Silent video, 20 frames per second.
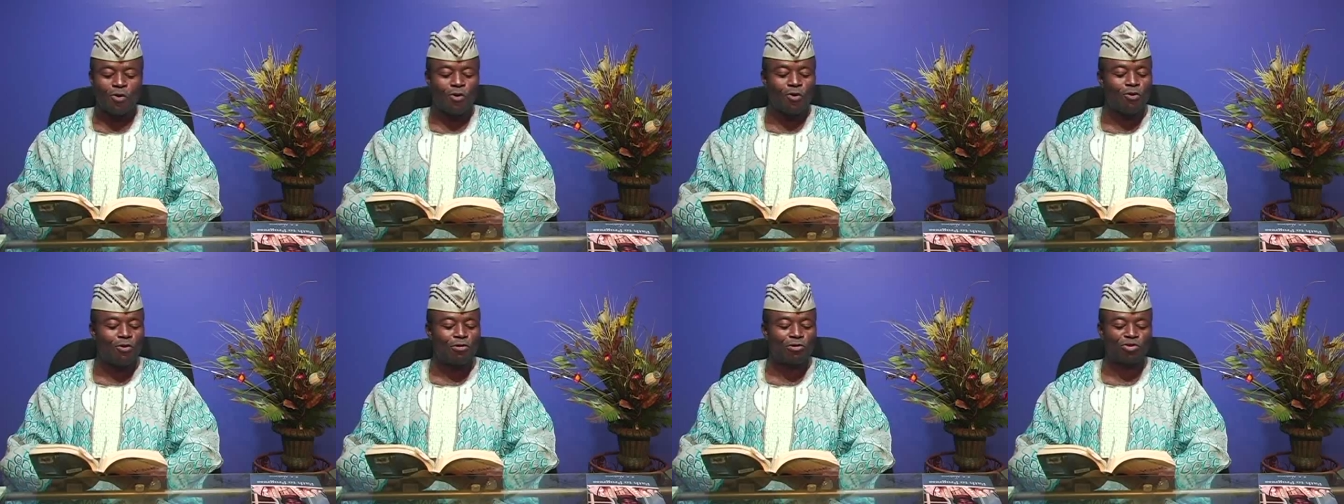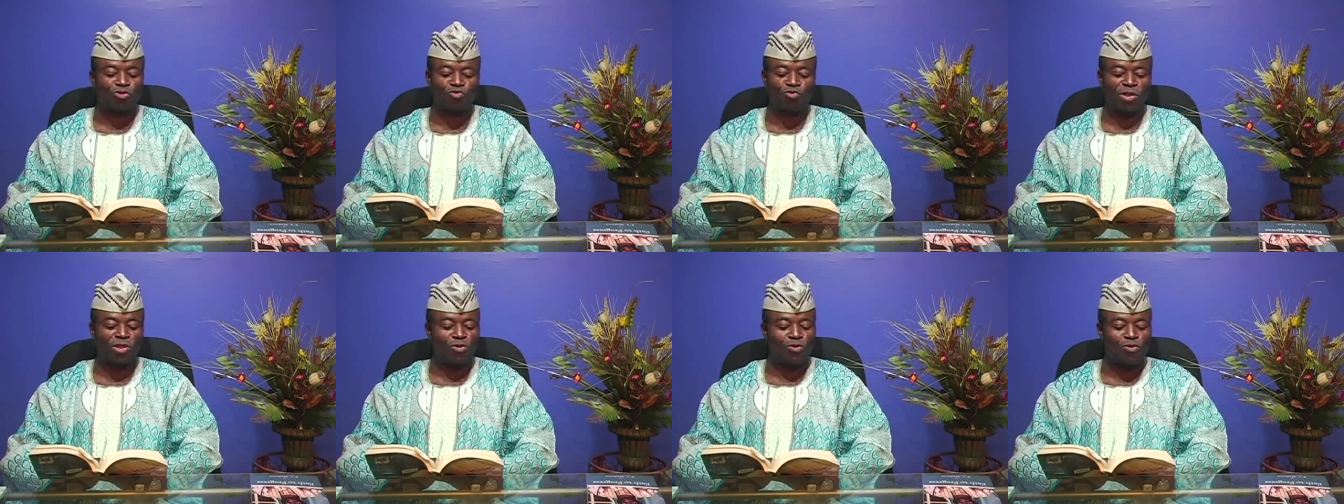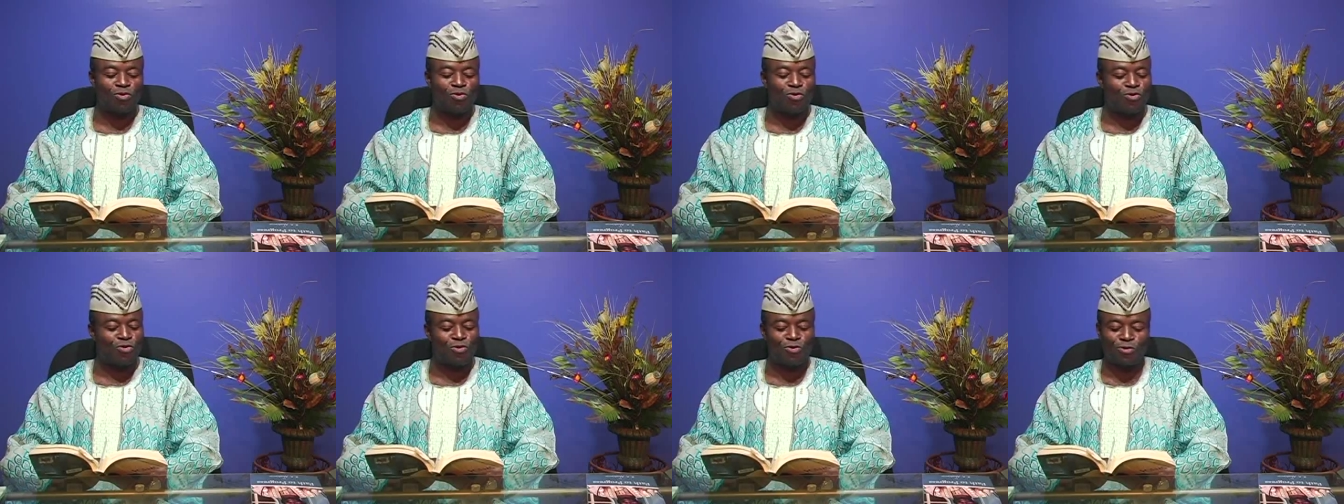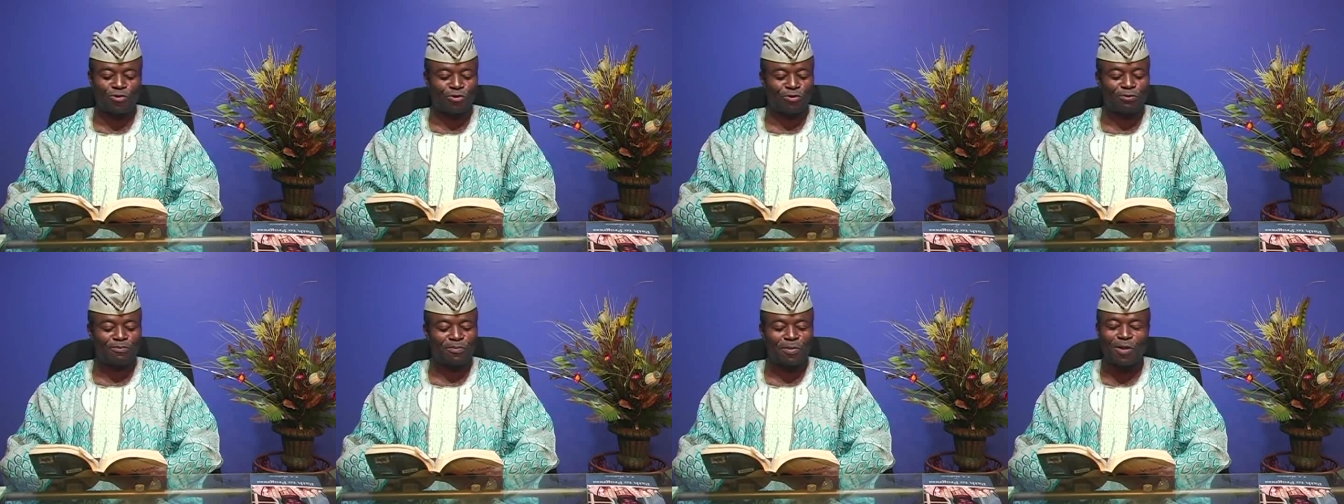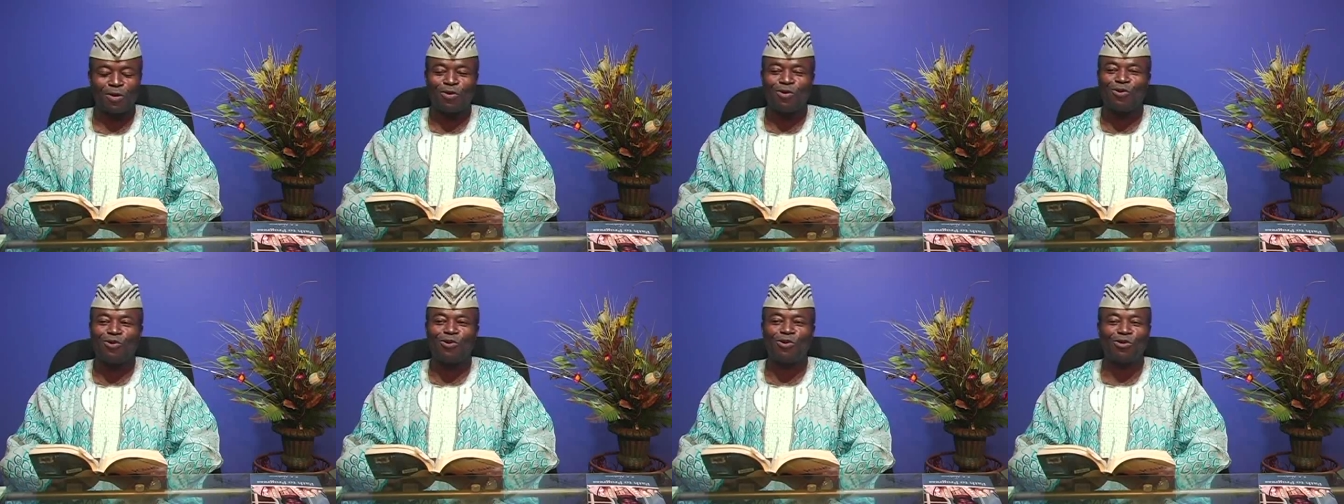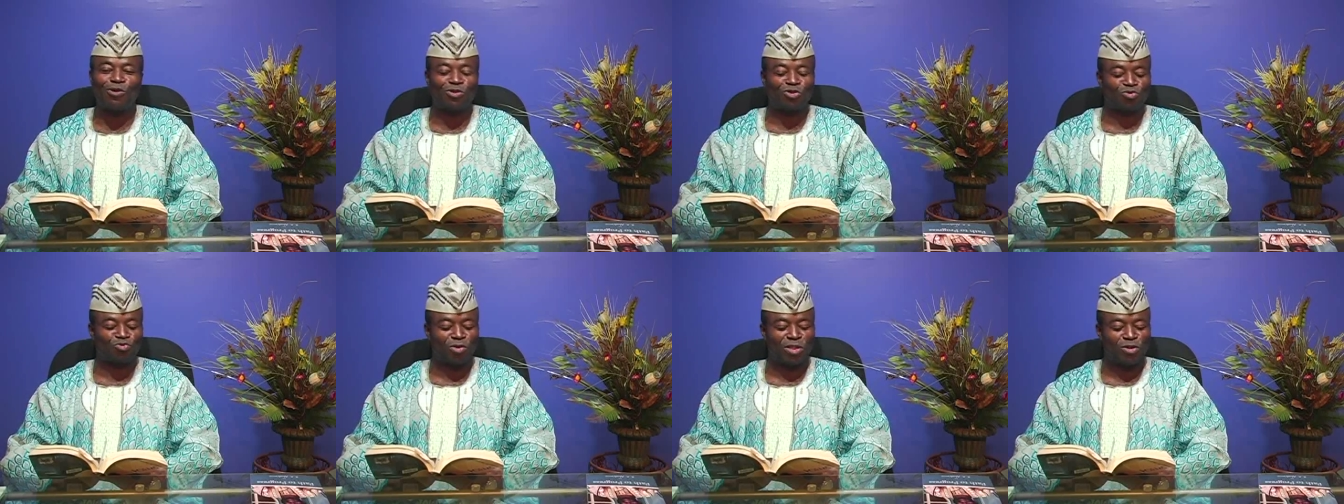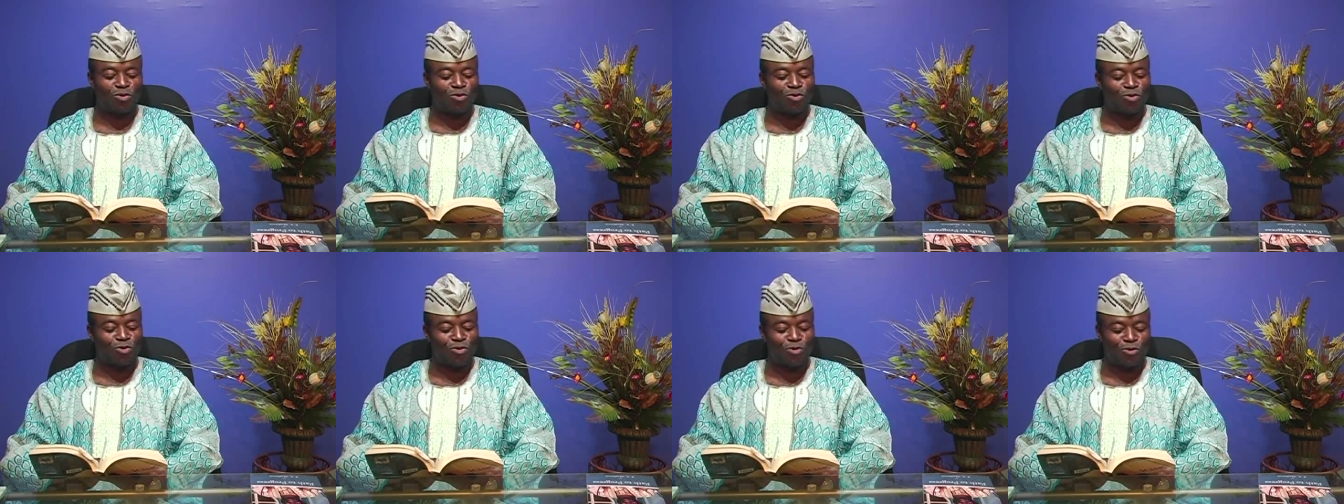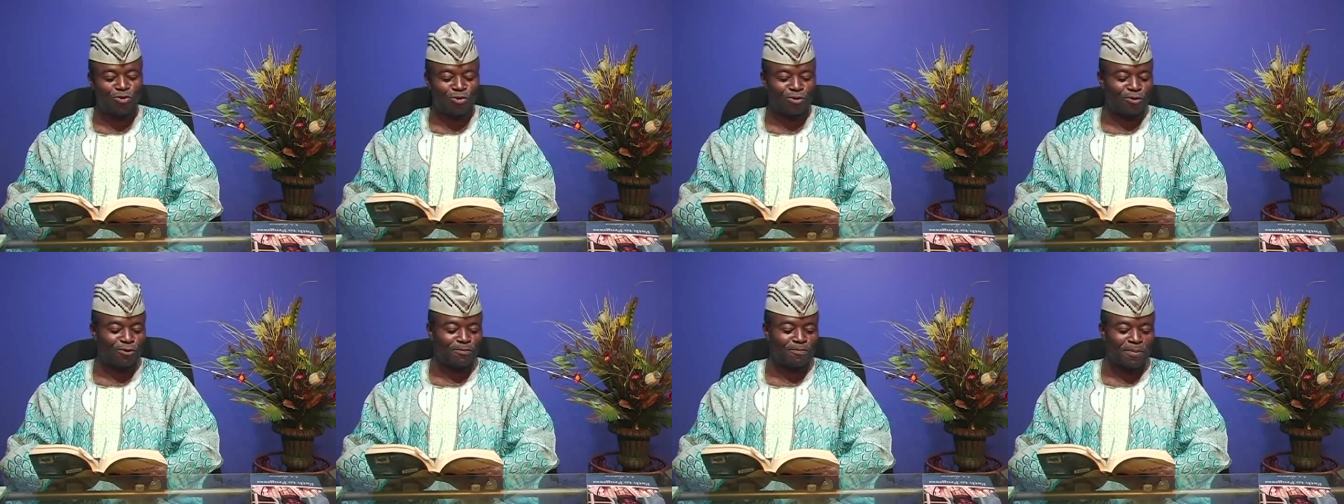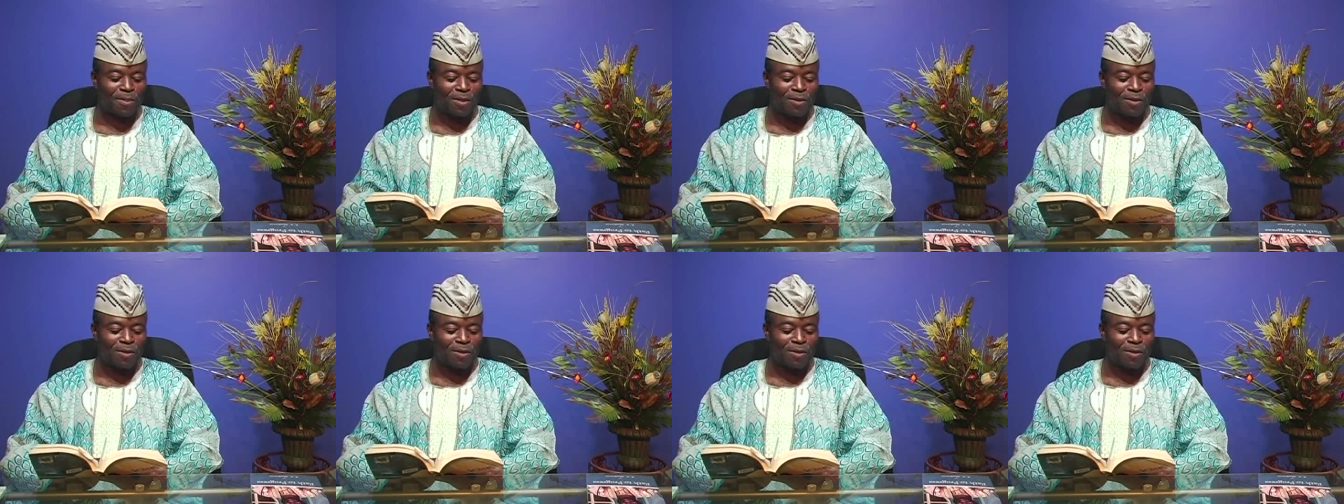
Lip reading: Oh sweet Uhuru, oh sweet Uhuru,